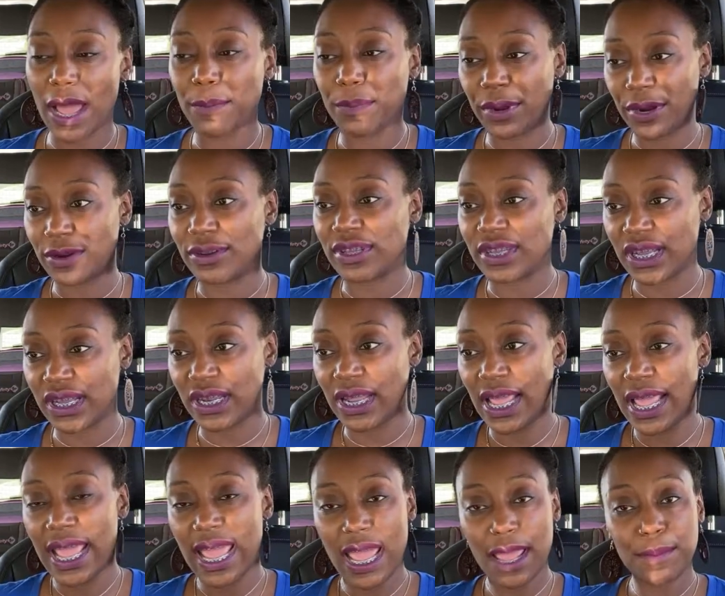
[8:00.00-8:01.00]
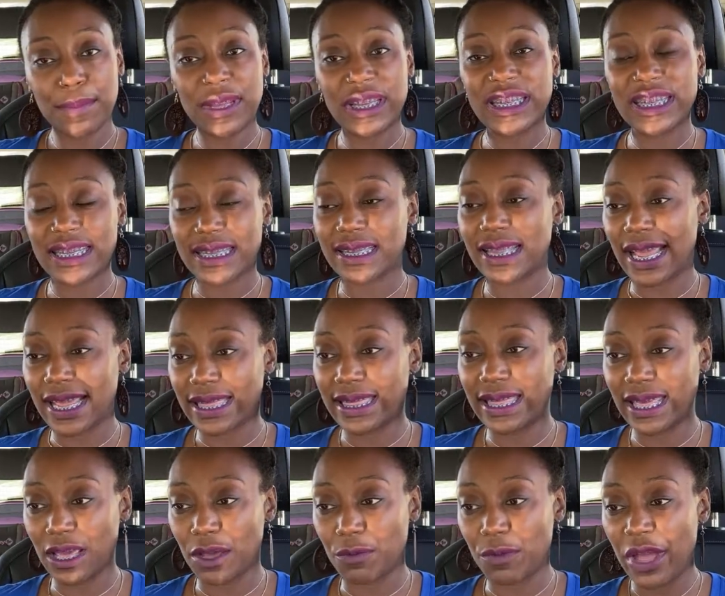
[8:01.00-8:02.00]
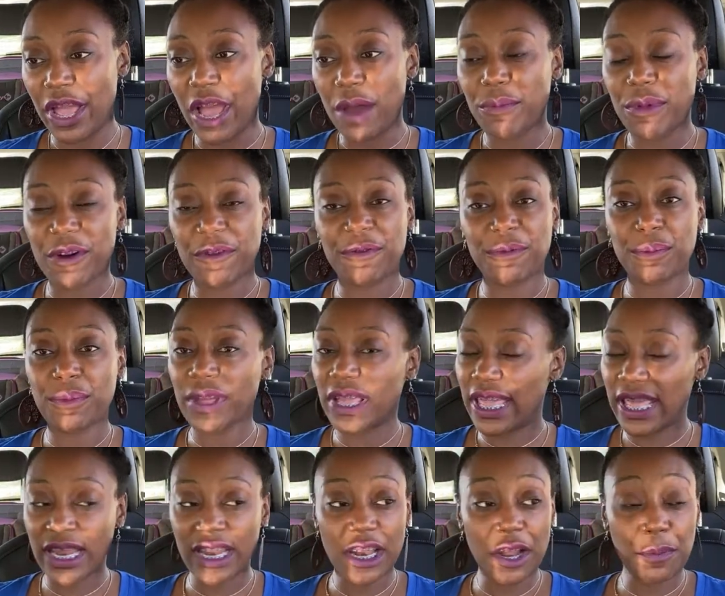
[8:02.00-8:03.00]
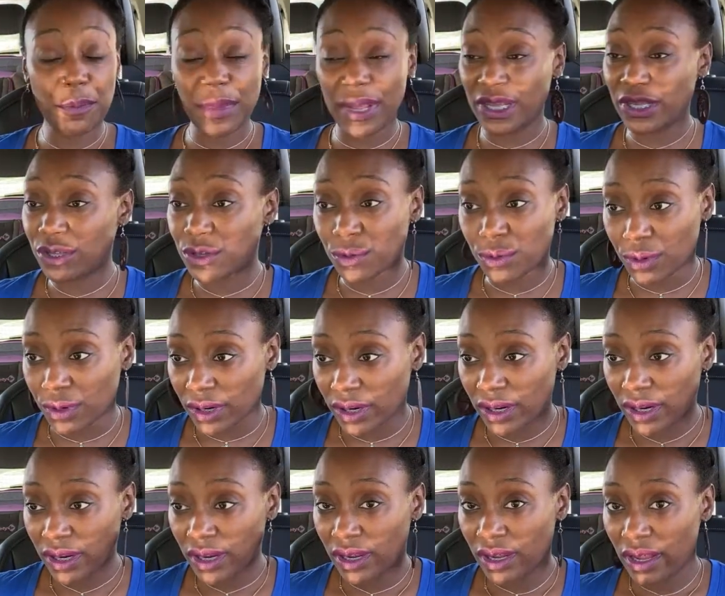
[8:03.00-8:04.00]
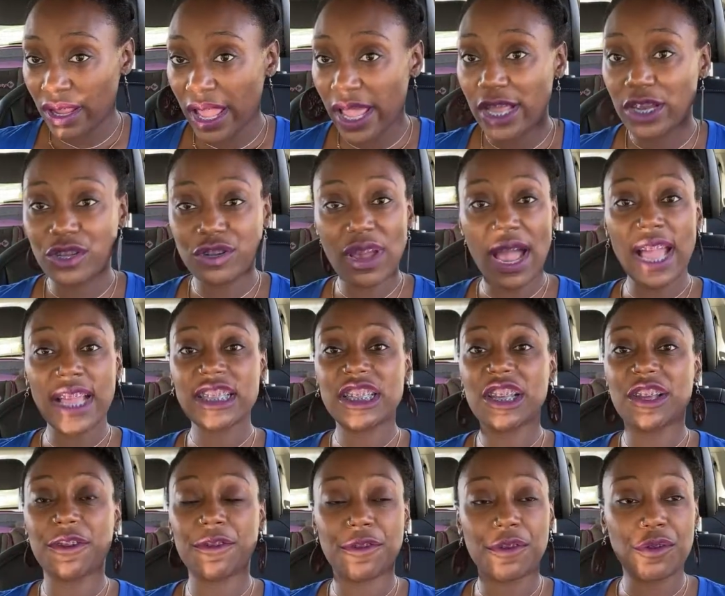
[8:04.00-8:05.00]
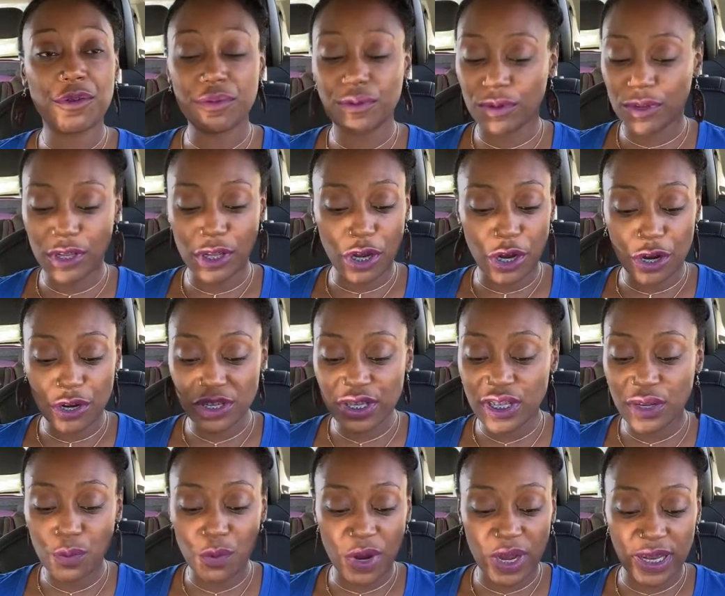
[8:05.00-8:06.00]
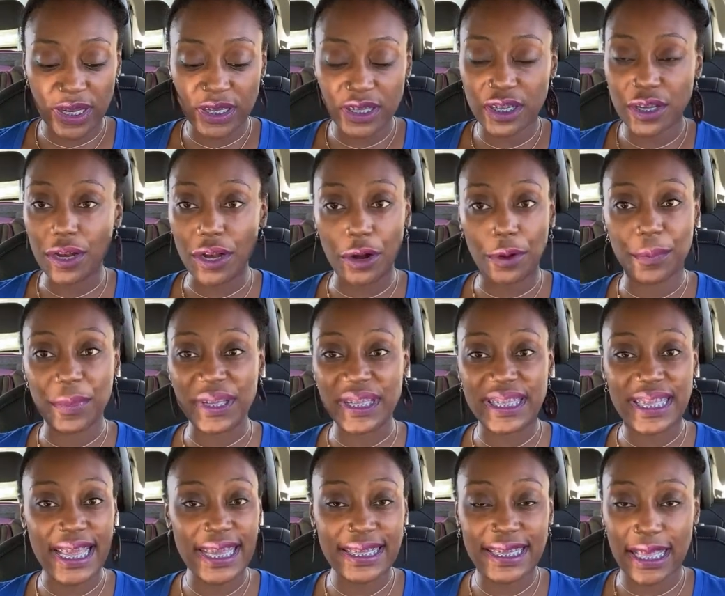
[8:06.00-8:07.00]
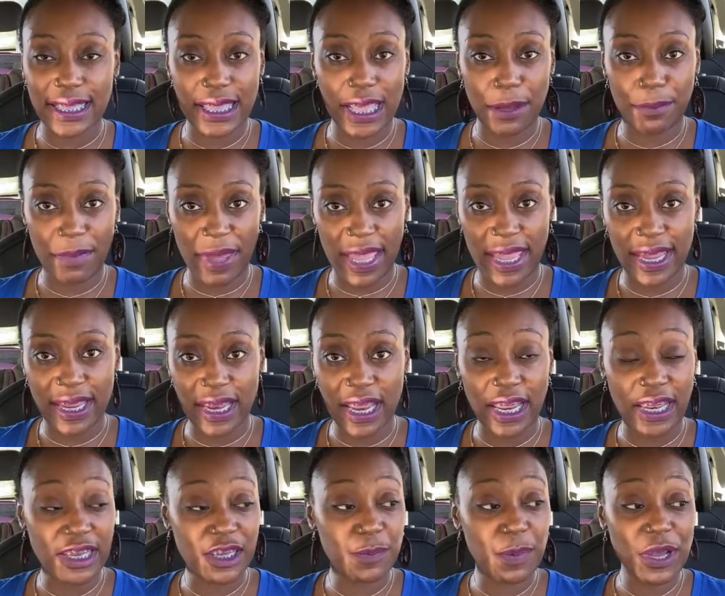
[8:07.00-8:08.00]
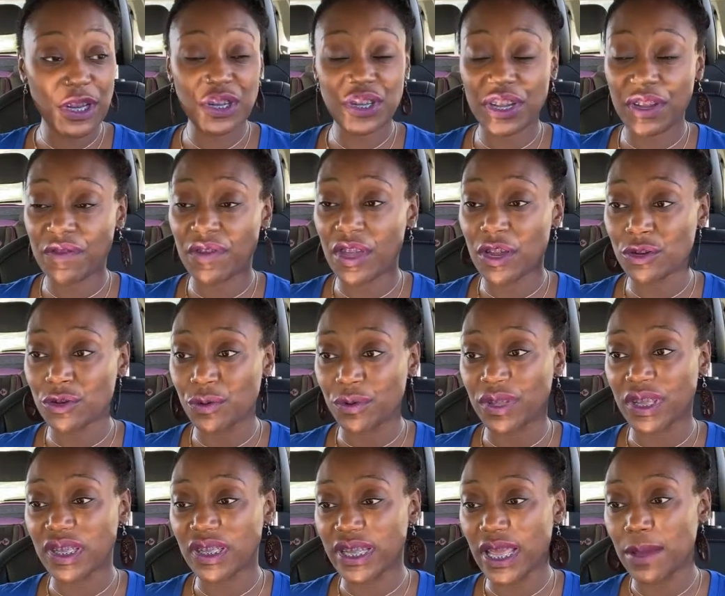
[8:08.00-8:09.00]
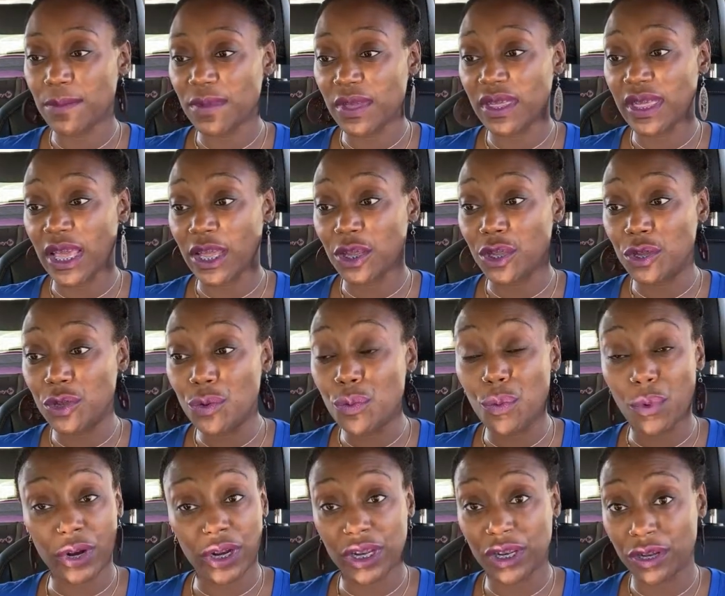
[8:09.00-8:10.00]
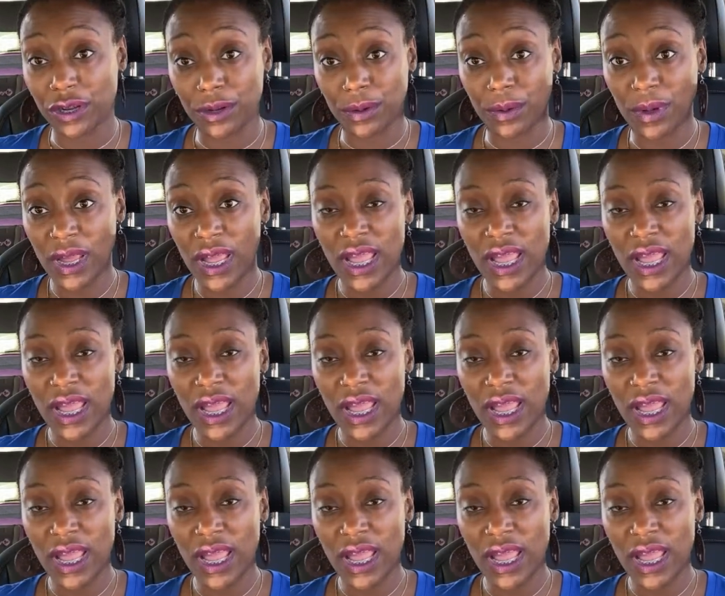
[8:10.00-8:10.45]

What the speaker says: person and be just like them, but getting a mentor, trying to learn someone's mistakes that they made, and especially if they're doing the same thing that you want to do.